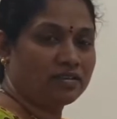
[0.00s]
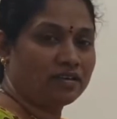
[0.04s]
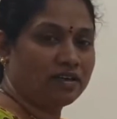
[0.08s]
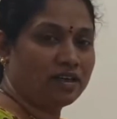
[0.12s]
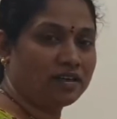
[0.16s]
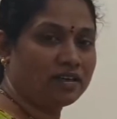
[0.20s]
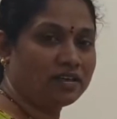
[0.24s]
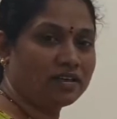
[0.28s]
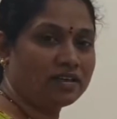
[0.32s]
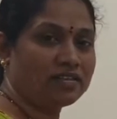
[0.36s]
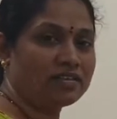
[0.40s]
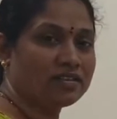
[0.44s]

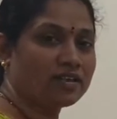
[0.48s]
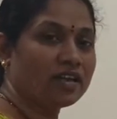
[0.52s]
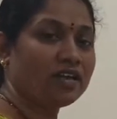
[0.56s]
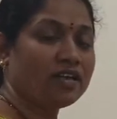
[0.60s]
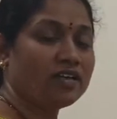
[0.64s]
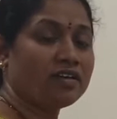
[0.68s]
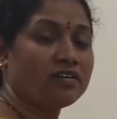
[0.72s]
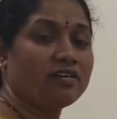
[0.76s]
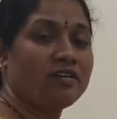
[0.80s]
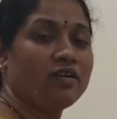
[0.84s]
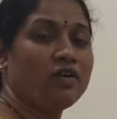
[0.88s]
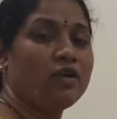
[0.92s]
I can
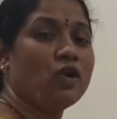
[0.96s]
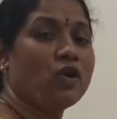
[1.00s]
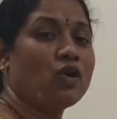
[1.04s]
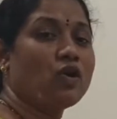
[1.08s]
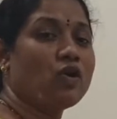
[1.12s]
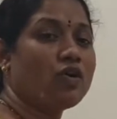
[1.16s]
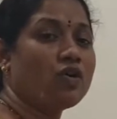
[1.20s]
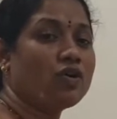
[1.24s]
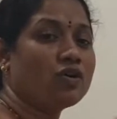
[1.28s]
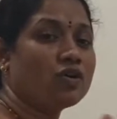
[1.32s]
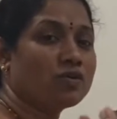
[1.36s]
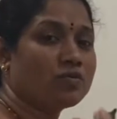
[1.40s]
take
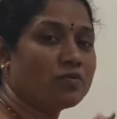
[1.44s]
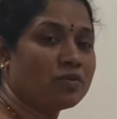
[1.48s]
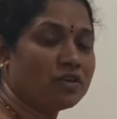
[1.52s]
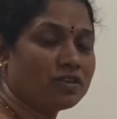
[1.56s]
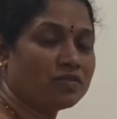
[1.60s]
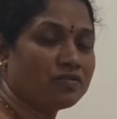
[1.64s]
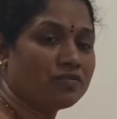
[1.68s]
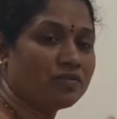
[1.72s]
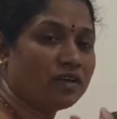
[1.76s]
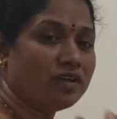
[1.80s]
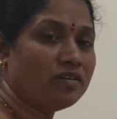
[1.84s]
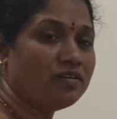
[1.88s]
long
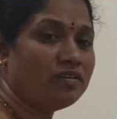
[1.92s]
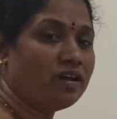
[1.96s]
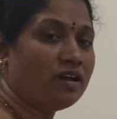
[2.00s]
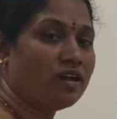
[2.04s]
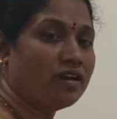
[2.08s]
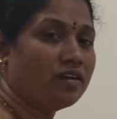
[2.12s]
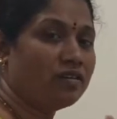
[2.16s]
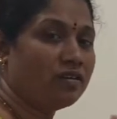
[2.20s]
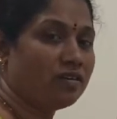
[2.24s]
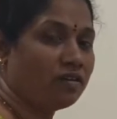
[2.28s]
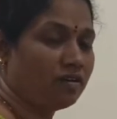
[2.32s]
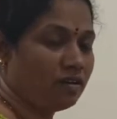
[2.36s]
breath. When
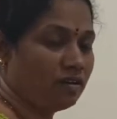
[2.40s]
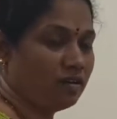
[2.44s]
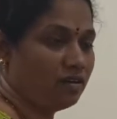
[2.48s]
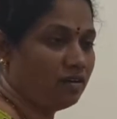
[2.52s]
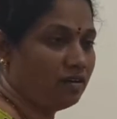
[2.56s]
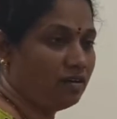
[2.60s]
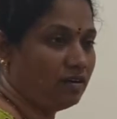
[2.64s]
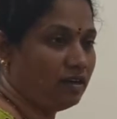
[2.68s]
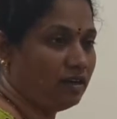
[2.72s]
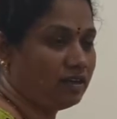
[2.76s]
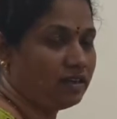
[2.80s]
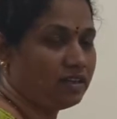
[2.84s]

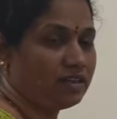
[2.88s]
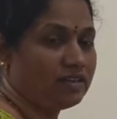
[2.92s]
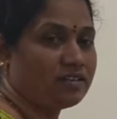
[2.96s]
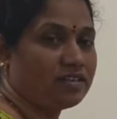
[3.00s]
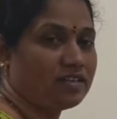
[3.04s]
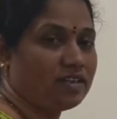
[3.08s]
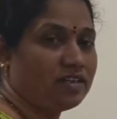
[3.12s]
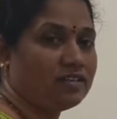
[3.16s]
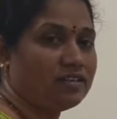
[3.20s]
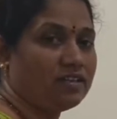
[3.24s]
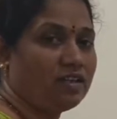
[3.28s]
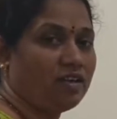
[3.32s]
I can
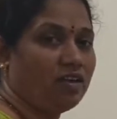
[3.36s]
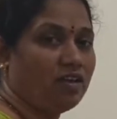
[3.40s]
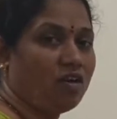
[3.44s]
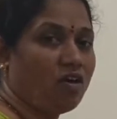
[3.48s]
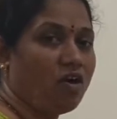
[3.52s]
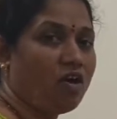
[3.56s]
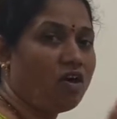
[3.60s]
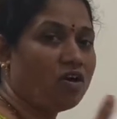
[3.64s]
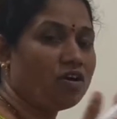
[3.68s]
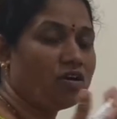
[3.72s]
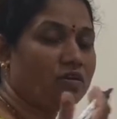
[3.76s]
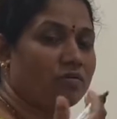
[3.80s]
take the
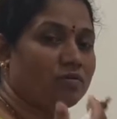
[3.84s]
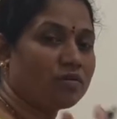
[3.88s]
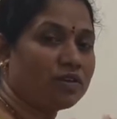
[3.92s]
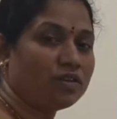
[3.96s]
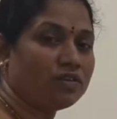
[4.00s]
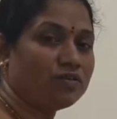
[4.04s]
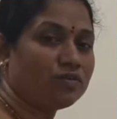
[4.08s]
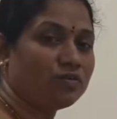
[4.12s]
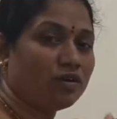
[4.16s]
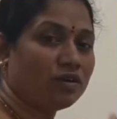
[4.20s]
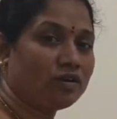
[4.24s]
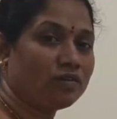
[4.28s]
long
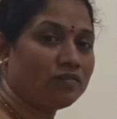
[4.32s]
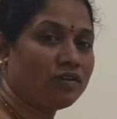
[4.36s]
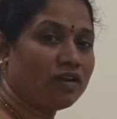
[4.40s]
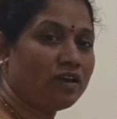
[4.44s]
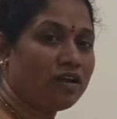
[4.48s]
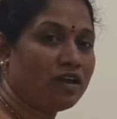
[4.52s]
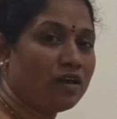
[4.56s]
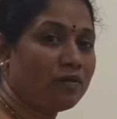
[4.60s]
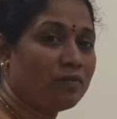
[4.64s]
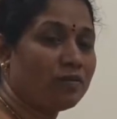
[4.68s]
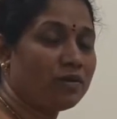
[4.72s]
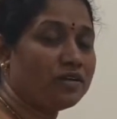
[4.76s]
breath, what will
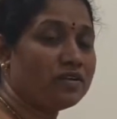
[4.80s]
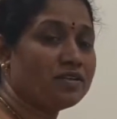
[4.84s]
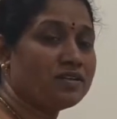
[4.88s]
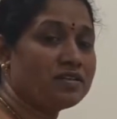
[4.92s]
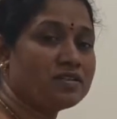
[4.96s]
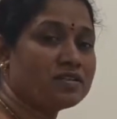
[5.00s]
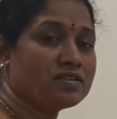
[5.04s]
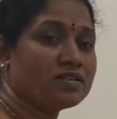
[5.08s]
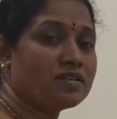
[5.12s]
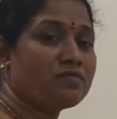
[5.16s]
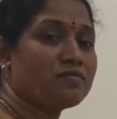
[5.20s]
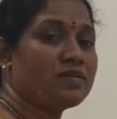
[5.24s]
happen?
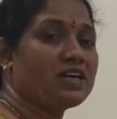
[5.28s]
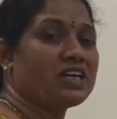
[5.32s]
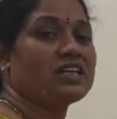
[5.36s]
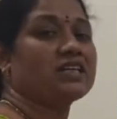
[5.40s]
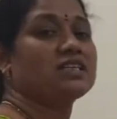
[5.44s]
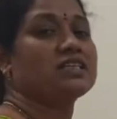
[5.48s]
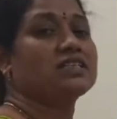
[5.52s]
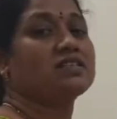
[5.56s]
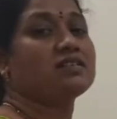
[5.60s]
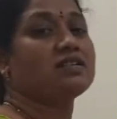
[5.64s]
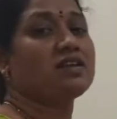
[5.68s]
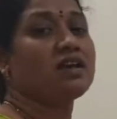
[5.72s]
Some
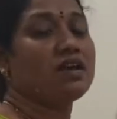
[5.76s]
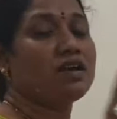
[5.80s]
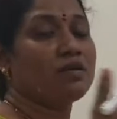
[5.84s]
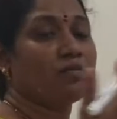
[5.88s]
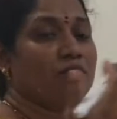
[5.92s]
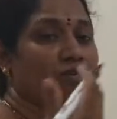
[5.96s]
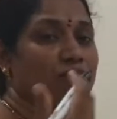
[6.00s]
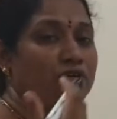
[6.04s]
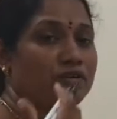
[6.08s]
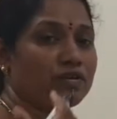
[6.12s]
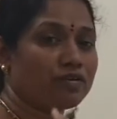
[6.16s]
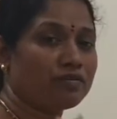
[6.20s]
extra
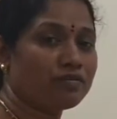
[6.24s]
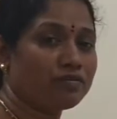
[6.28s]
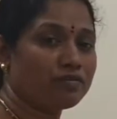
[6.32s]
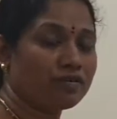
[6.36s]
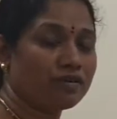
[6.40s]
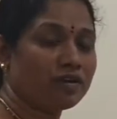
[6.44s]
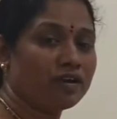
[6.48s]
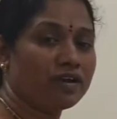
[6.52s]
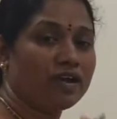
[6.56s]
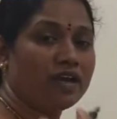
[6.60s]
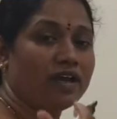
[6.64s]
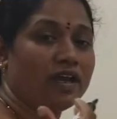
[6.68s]
amount of
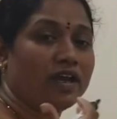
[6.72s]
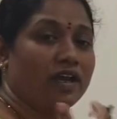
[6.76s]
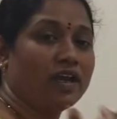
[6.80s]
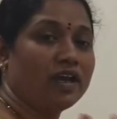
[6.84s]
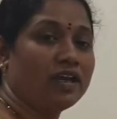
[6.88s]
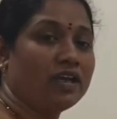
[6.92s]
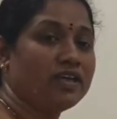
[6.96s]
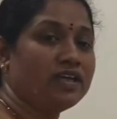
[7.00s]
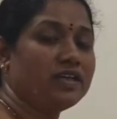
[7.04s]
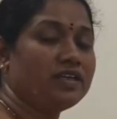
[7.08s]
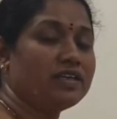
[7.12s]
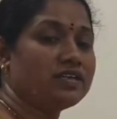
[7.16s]

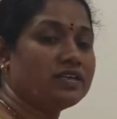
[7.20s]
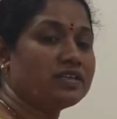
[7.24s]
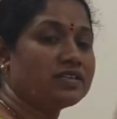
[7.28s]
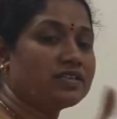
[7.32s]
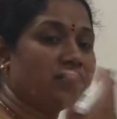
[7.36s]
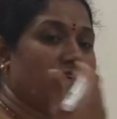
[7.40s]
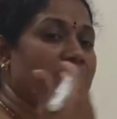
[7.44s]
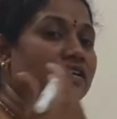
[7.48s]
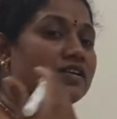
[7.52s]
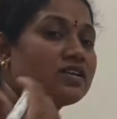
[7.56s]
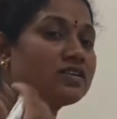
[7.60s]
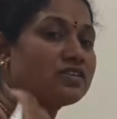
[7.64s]
air is
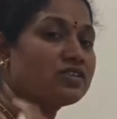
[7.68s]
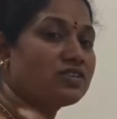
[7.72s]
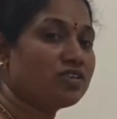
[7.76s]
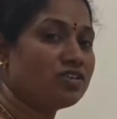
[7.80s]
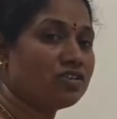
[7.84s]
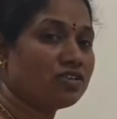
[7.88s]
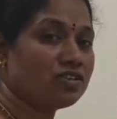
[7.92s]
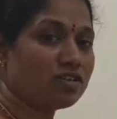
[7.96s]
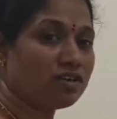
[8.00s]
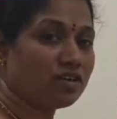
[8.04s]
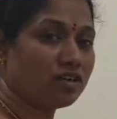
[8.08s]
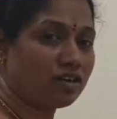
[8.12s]
enters
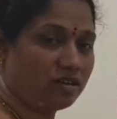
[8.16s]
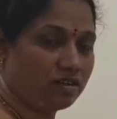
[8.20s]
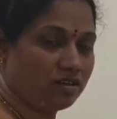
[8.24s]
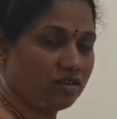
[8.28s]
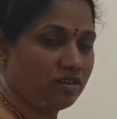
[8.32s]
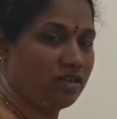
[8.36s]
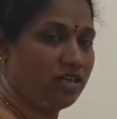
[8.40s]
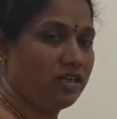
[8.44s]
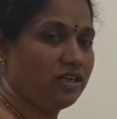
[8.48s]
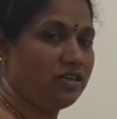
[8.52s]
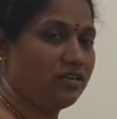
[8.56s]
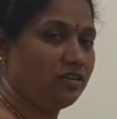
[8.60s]
into the
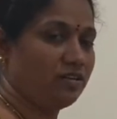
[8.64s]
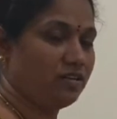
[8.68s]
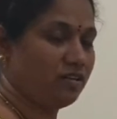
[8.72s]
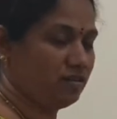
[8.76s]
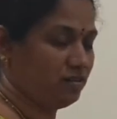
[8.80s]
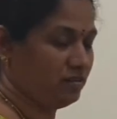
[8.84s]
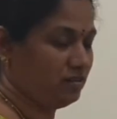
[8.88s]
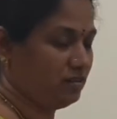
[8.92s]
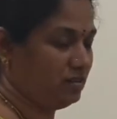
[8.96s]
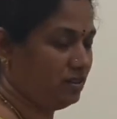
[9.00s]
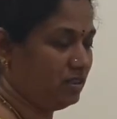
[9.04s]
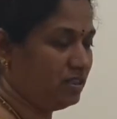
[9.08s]

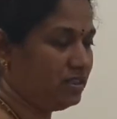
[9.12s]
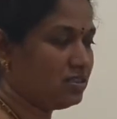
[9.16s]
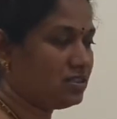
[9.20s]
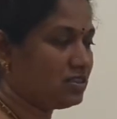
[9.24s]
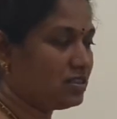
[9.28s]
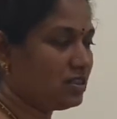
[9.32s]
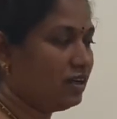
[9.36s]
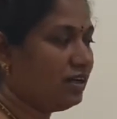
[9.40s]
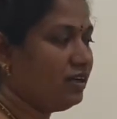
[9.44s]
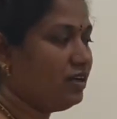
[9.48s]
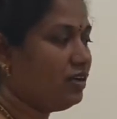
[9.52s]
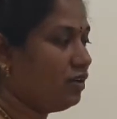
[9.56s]

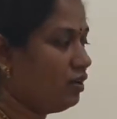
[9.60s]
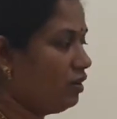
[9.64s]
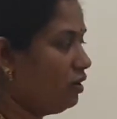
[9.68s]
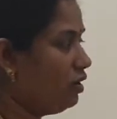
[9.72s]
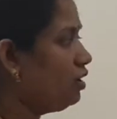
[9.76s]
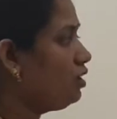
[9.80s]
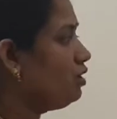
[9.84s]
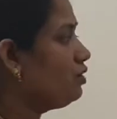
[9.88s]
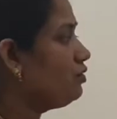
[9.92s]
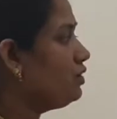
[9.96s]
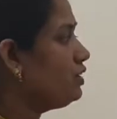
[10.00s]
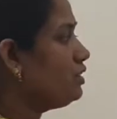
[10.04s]
inside
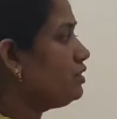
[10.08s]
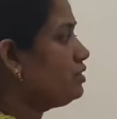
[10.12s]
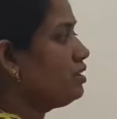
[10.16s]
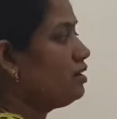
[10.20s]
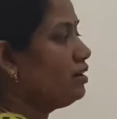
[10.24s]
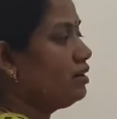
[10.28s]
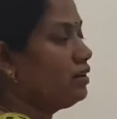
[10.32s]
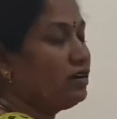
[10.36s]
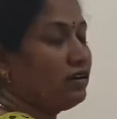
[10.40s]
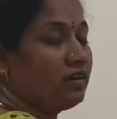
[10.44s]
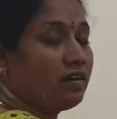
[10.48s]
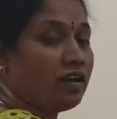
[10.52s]
along with
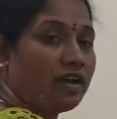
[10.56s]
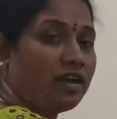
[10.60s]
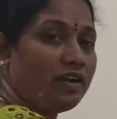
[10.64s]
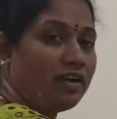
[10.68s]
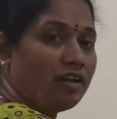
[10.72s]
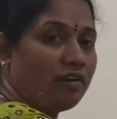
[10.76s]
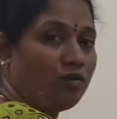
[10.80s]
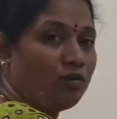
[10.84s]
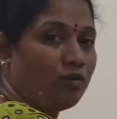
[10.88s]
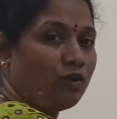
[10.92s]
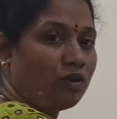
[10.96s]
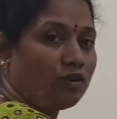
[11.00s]

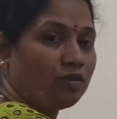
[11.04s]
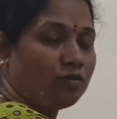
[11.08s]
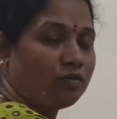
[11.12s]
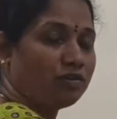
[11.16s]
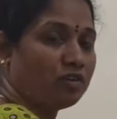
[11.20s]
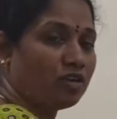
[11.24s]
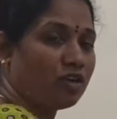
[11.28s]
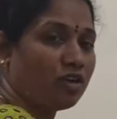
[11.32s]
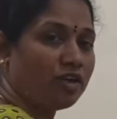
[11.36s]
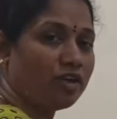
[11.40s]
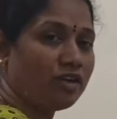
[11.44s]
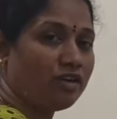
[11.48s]
tidal volume.
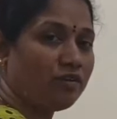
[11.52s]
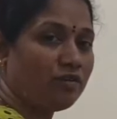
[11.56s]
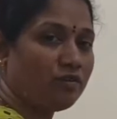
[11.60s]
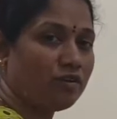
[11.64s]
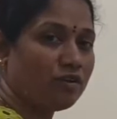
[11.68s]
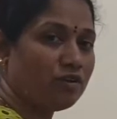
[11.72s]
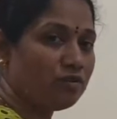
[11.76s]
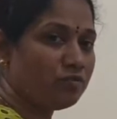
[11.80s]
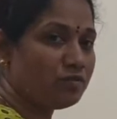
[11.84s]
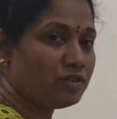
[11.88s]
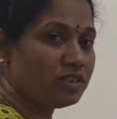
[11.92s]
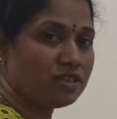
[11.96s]
Tidal
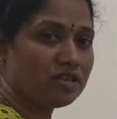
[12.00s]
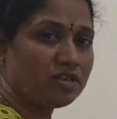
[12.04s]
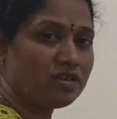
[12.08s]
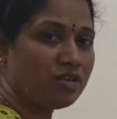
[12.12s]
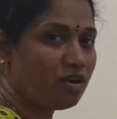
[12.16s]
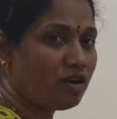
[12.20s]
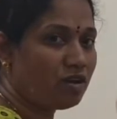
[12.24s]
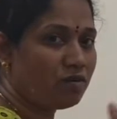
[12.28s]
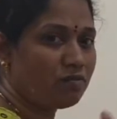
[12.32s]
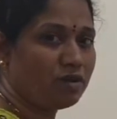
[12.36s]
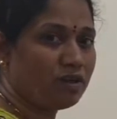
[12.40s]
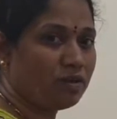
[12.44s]
volume is a
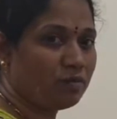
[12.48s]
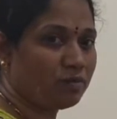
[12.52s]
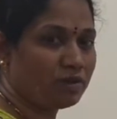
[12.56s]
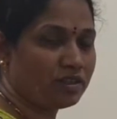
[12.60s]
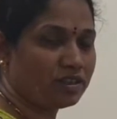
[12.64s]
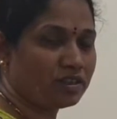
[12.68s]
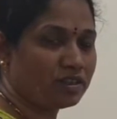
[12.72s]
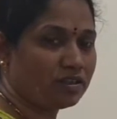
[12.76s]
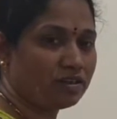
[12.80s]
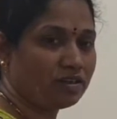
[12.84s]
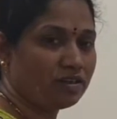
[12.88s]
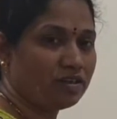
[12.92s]
normal
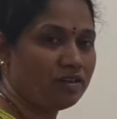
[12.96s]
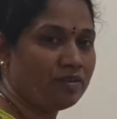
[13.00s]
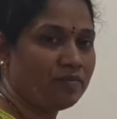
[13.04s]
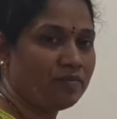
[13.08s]
breathing.